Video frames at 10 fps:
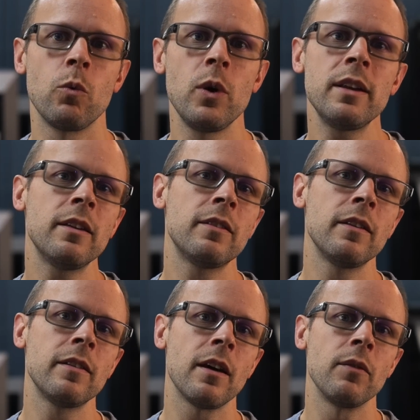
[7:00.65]
the
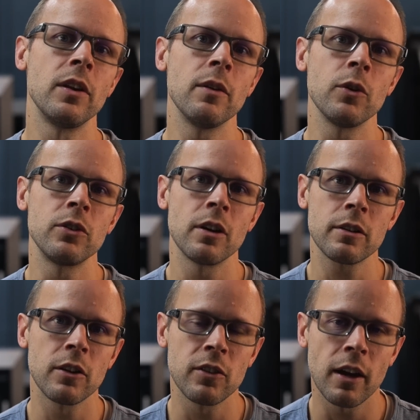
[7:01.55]
weaknesses of the different
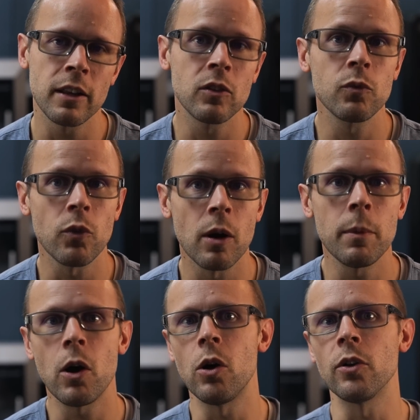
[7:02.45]
duct designs
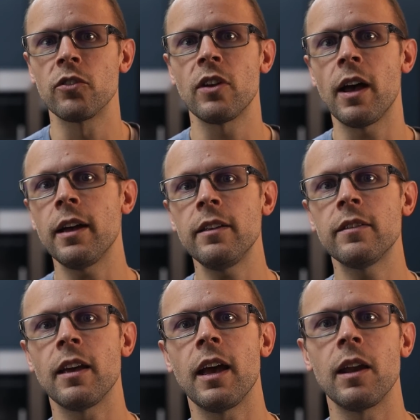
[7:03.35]
from all
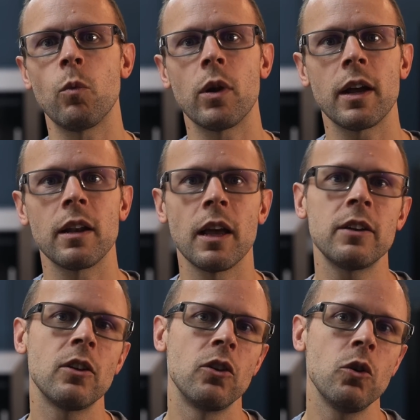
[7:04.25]
sides. And what I'd
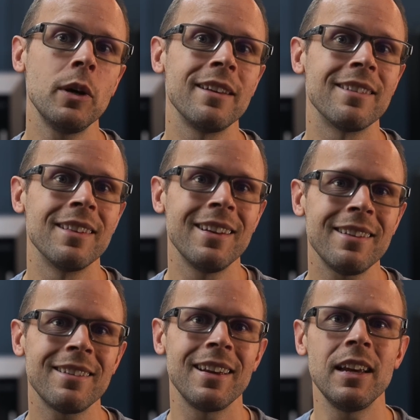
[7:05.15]
like to do is
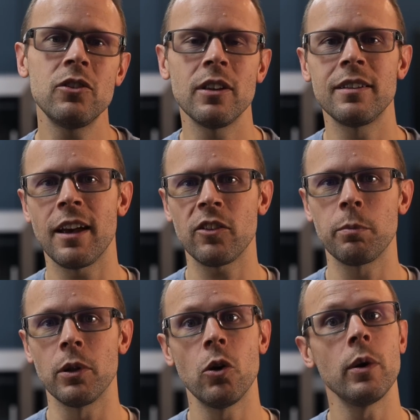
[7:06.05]
list each of the tests
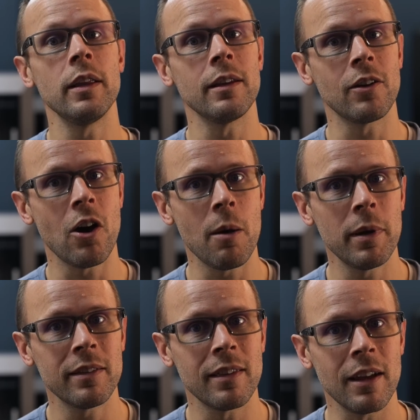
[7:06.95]
below in the
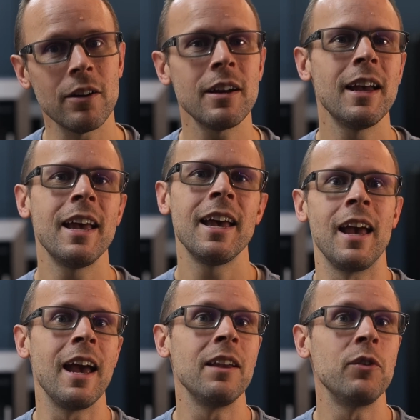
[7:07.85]
comments there
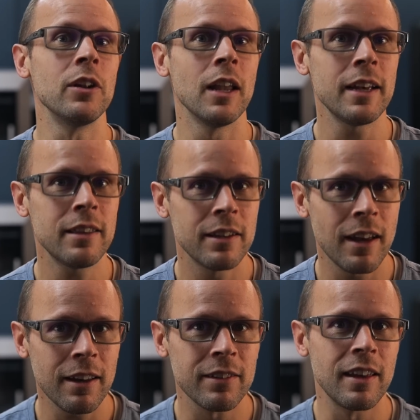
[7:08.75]
and if you like the
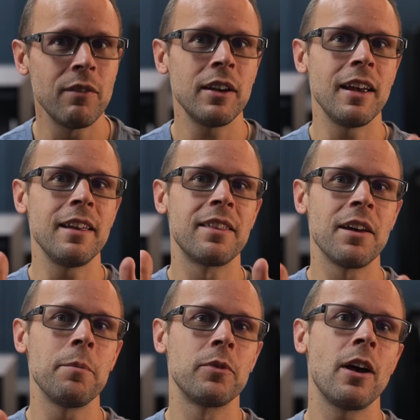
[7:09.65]
test, give it a
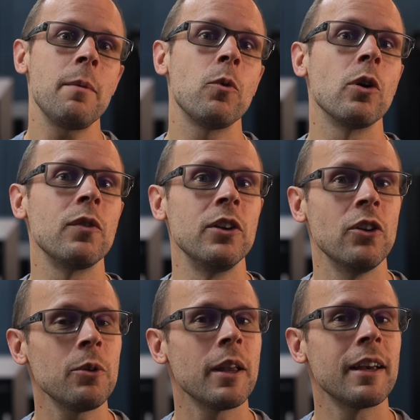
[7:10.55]
thumbs up, or if you
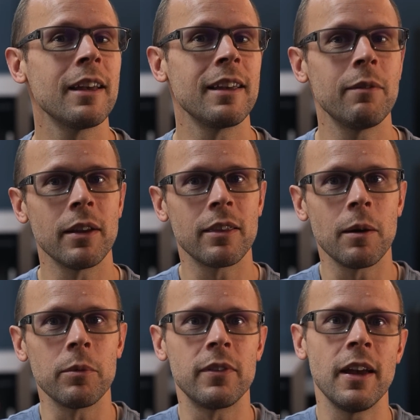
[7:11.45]
don't like it, give it a
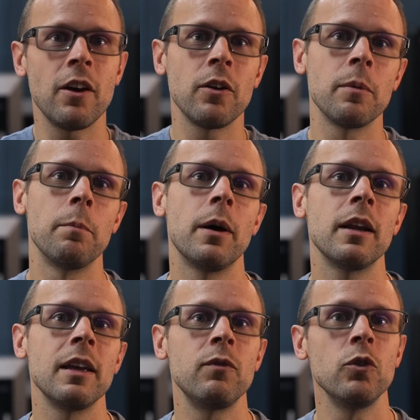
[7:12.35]
thumbs down.
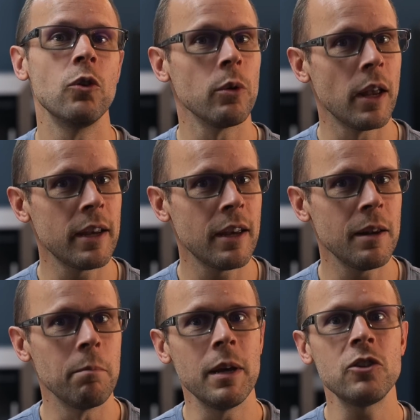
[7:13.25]
But if you don't like
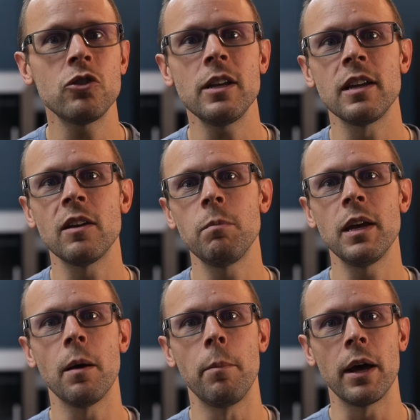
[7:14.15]
it, make sure that you give
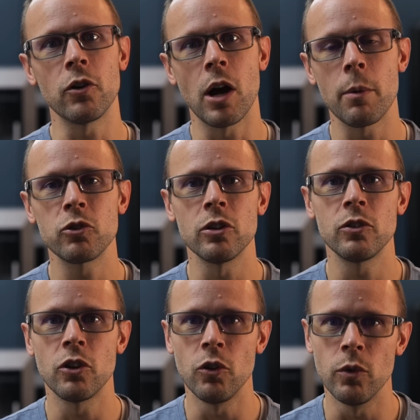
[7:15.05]
me a better
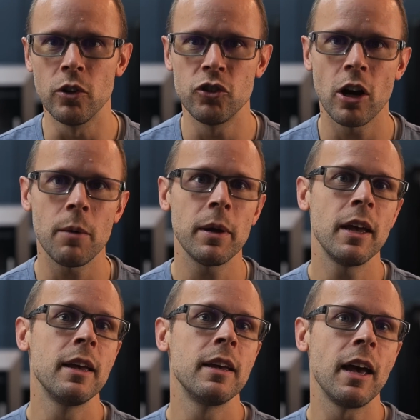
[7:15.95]
option to do the job.
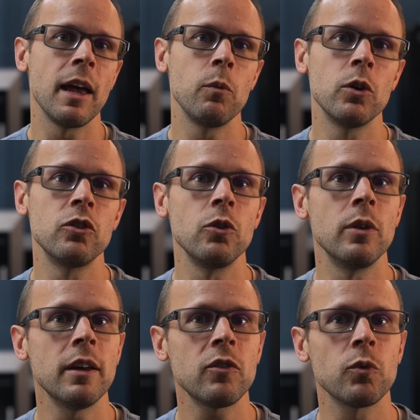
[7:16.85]
And we'll do
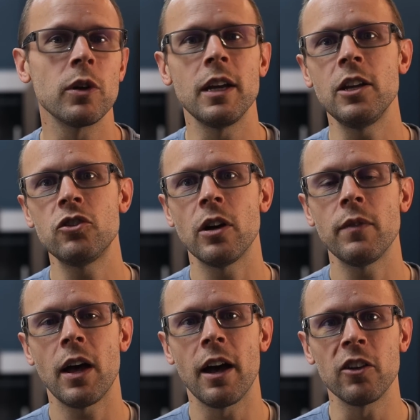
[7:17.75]
this for each
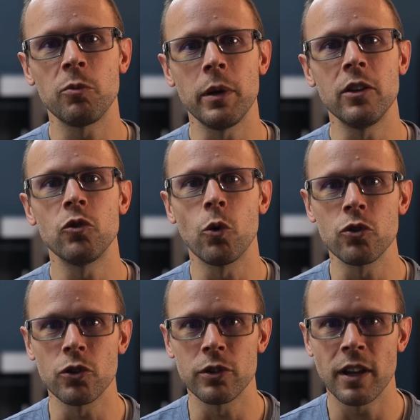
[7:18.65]
of the high-speed
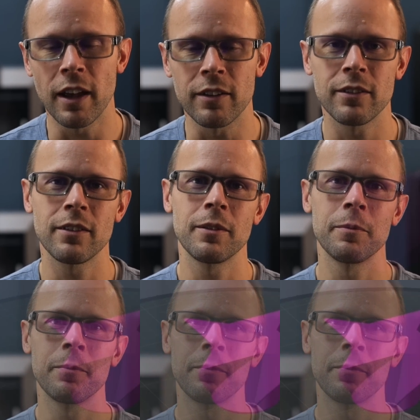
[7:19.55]
torture tests.